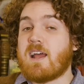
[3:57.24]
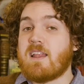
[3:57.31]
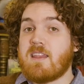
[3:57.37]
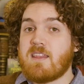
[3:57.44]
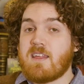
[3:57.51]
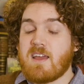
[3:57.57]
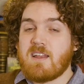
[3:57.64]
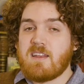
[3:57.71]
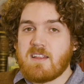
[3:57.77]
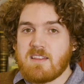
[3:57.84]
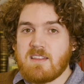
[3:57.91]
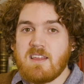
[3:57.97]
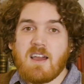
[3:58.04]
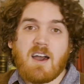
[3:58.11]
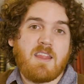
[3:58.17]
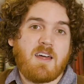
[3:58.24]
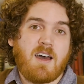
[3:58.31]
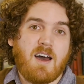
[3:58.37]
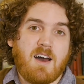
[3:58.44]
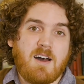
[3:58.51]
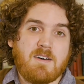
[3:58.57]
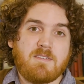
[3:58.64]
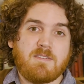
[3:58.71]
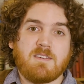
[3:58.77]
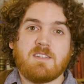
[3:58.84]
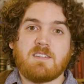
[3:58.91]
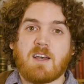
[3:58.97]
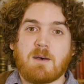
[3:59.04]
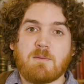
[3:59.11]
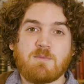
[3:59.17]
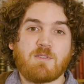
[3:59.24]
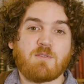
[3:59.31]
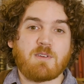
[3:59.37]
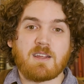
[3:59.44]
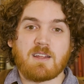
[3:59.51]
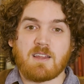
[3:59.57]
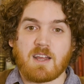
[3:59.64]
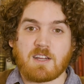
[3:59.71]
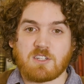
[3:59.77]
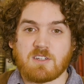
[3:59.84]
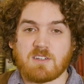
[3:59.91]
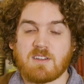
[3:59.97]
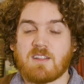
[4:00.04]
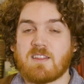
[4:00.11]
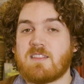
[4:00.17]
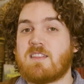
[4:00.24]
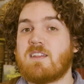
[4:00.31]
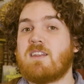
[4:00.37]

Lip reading: and then the other half is up for re-election the